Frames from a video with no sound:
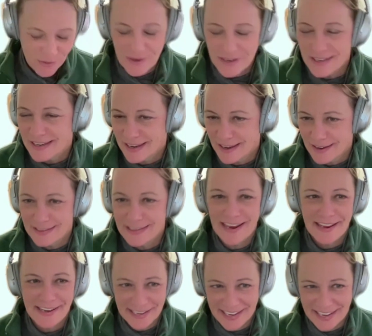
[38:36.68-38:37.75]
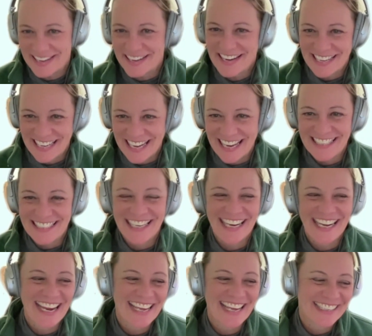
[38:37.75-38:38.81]
you again and again and again,
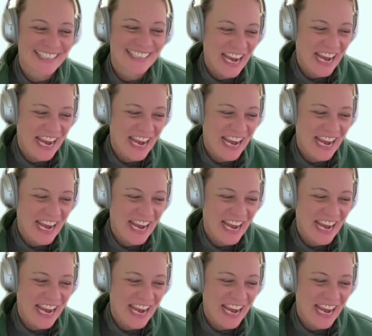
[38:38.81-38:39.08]
Diana.